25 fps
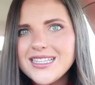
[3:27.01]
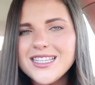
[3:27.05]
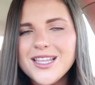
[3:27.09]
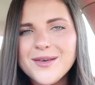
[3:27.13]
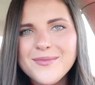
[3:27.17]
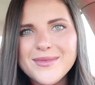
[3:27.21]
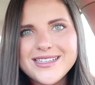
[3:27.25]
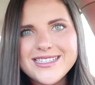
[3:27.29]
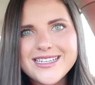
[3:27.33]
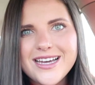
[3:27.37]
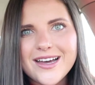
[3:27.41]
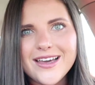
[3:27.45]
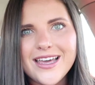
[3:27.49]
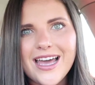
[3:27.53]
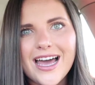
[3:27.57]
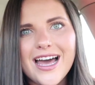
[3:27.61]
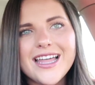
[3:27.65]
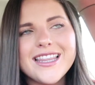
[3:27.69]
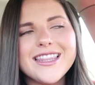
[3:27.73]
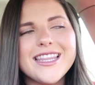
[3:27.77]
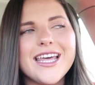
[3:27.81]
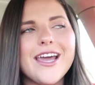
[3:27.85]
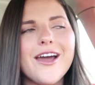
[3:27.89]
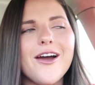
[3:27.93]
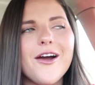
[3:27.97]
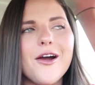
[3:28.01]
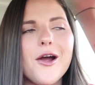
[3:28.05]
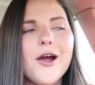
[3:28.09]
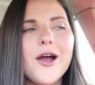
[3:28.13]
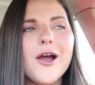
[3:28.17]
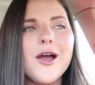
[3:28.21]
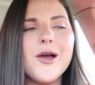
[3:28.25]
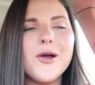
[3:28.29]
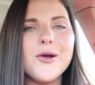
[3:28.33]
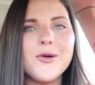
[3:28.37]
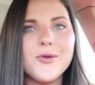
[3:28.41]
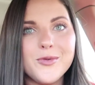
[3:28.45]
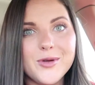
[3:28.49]
let me tell you, they are
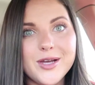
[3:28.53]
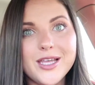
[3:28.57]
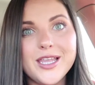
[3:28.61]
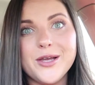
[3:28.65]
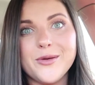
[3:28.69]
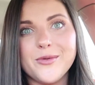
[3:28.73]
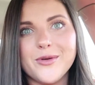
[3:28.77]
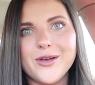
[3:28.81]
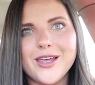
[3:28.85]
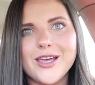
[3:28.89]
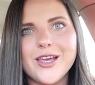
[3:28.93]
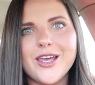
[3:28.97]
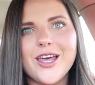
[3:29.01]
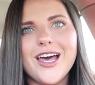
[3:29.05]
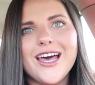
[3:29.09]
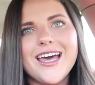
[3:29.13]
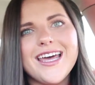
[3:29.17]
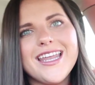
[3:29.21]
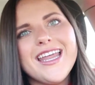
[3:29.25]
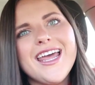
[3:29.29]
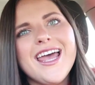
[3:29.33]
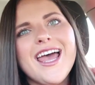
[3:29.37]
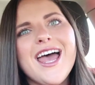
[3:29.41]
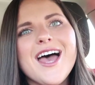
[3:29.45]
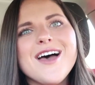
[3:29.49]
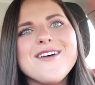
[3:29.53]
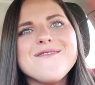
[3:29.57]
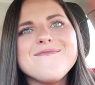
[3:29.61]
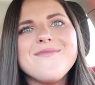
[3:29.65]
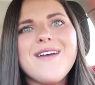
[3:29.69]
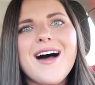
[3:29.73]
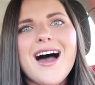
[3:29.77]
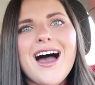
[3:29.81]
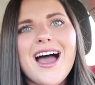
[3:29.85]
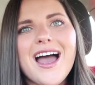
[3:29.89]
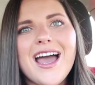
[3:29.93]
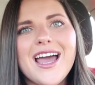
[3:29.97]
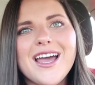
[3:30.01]
really good.
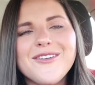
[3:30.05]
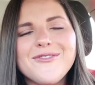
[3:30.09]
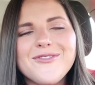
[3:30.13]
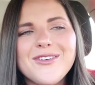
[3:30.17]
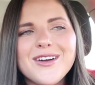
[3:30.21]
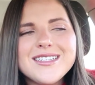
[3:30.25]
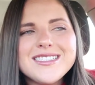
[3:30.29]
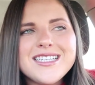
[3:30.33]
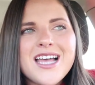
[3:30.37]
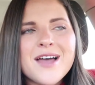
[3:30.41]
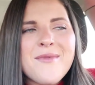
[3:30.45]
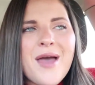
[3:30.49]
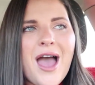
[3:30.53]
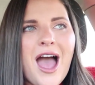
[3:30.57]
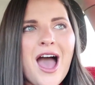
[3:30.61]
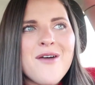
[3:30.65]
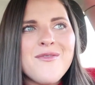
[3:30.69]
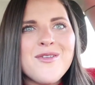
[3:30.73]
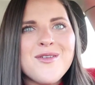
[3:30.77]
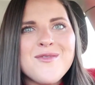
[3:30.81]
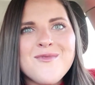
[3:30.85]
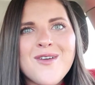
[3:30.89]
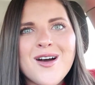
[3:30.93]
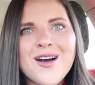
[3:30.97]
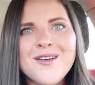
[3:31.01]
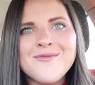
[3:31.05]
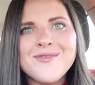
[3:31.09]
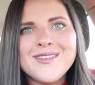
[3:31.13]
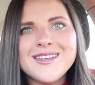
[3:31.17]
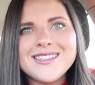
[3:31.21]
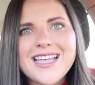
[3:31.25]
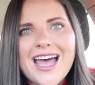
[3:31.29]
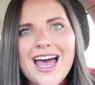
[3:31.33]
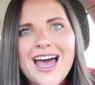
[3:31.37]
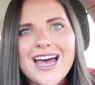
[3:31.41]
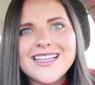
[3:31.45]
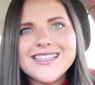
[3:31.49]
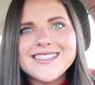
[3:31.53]
My first time having one
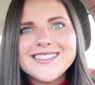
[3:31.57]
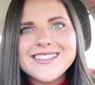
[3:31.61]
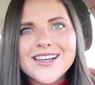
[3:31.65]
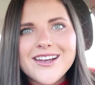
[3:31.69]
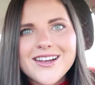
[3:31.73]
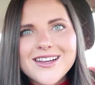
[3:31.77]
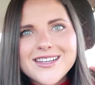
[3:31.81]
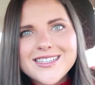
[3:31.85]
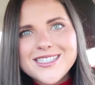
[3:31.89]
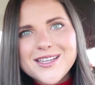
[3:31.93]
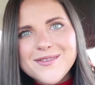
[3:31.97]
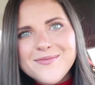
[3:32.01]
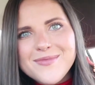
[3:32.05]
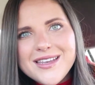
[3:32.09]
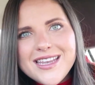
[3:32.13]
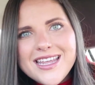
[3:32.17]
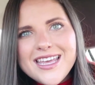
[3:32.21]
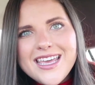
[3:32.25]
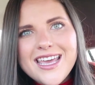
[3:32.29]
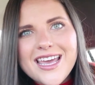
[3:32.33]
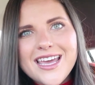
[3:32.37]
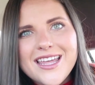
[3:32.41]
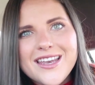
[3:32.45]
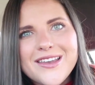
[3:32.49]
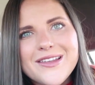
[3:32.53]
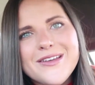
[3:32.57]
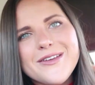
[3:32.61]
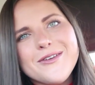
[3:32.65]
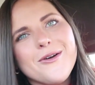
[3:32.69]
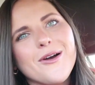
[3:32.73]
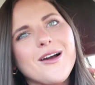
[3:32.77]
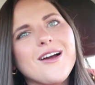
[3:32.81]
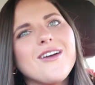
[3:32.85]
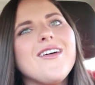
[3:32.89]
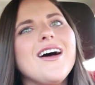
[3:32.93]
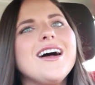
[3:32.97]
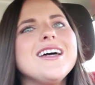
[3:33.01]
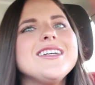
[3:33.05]
was at Serendipity in New
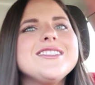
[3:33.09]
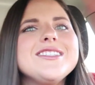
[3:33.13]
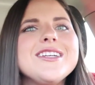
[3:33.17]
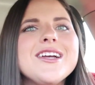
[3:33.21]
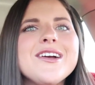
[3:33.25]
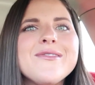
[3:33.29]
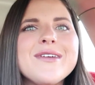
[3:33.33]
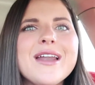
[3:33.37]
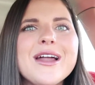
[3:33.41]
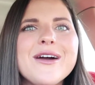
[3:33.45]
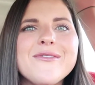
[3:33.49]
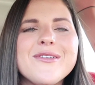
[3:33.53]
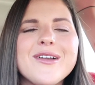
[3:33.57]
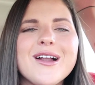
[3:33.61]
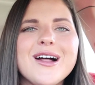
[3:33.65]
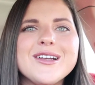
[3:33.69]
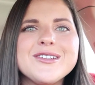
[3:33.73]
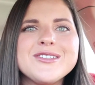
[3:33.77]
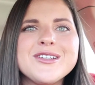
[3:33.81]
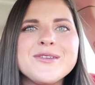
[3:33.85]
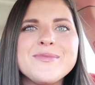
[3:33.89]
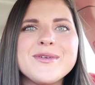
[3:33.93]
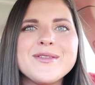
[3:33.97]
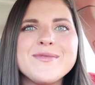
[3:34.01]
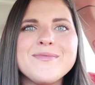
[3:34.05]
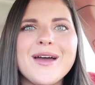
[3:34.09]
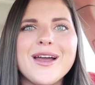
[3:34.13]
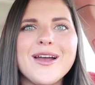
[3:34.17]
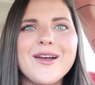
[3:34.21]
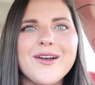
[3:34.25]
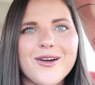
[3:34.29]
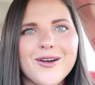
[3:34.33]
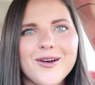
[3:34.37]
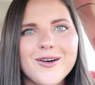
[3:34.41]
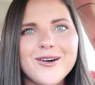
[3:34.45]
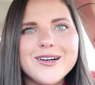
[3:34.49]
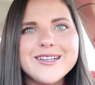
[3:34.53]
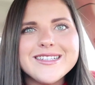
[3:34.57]
York last year when I went on a trip with my
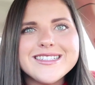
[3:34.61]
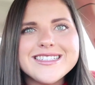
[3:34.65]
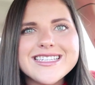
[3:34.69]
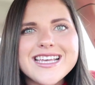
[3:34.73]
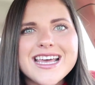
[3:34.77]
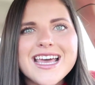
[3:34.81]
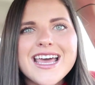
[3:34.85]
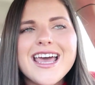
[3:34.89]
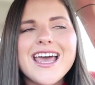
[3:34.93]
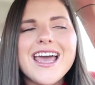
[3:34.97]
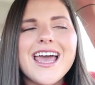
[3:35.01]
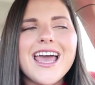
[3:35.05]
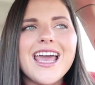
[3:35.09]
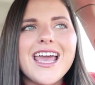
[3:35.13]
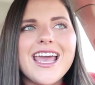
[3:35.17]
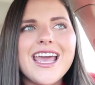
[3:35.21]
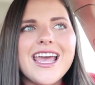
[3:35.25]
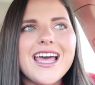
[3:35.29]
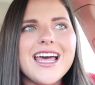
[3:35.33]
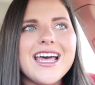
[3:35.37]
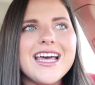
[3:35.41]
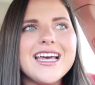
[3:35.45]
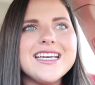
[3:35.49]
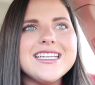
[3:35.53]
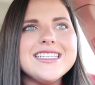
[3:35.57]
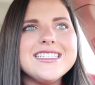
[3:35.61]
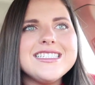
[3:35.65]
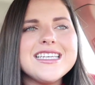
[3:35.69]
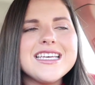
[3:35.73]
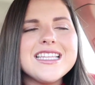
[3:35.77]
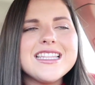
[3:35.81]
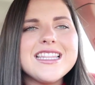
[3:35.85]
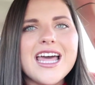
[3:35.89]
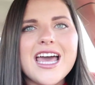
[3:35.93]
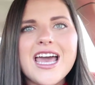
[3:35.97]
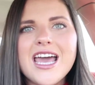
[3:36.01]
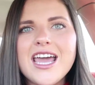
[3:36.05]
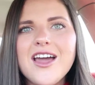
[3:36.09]
girls, and
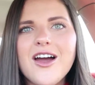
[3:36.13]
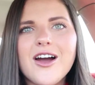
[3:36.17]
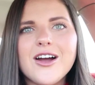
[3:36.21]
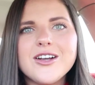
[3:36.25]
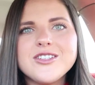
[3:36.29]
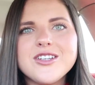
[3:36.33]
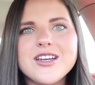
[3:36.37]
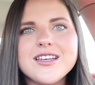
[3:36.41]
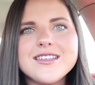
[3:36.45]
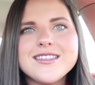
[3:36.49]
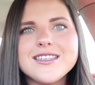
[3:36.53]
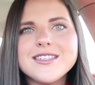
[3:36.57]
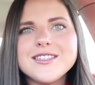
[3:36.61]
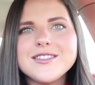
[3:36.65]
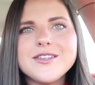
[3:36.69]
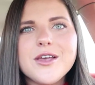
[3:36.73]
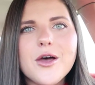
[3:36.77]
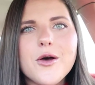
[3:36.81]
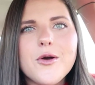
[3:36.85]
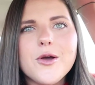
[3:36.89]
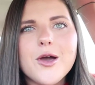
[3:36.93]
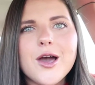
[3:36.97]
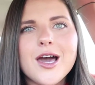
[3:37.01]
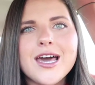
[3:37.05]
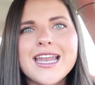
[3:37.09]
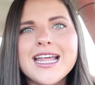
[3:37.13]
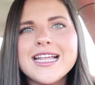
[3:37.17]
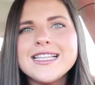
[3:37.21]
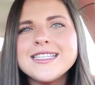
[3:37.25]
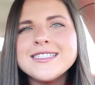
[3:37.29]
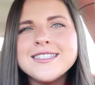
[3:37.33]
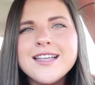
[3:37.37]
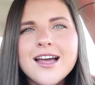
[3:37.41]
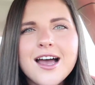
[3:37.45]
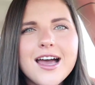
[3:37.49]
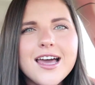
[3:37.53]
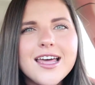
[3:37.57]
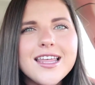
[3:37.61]
they are just so good.
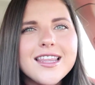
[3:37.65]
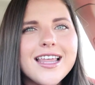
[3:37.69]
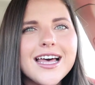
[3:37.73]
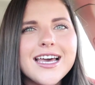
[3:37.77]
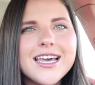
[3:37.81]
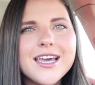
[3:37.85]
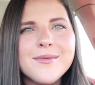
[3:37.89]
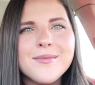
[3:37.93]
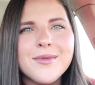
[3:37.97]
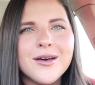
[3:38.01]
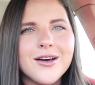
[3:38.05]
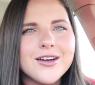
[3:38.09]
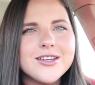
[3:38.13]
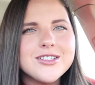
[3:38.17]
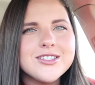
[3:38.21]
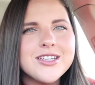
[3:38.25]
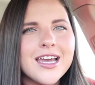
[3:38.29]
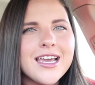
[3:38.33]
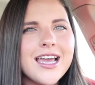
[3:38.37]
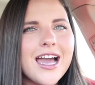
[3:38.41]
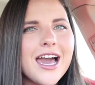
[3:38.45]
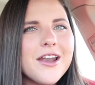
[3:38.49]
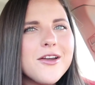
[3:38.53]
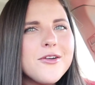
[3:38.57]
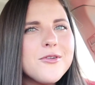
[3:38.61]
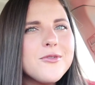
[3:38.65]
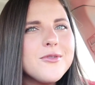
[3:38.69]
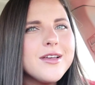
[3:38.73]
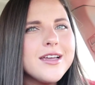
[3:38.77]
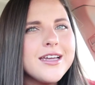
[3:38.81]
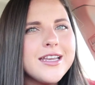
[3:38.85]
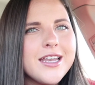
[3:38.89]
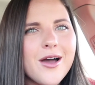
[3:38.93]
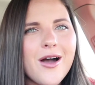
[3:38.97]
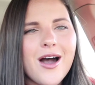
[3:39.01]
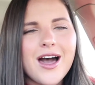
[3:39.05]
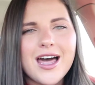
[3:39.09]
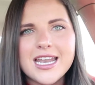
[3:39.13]
It's not like a milkshake. I don't
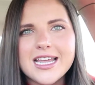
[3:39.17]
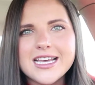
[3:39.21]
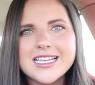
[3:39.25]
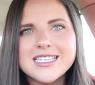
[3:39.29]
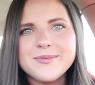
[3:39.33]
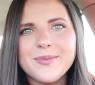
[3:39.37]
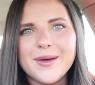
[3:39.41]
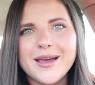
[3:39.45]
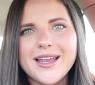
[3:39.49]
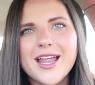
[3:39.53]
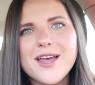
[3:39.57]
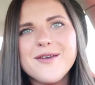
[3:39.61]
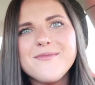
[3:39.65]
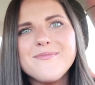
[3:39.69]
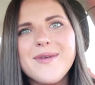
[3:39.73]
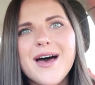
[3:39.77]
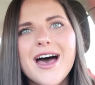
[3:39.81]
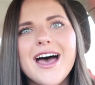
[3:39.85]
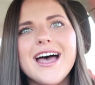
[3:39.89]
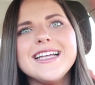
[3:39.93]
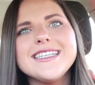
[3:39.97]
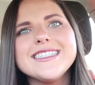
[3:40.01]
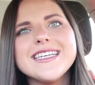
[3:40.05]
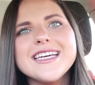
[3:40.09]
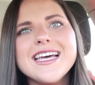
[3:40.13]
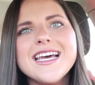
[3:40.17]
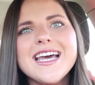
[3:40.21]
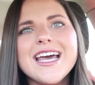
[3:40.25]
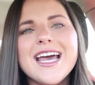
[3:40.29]
really know how to explain it, but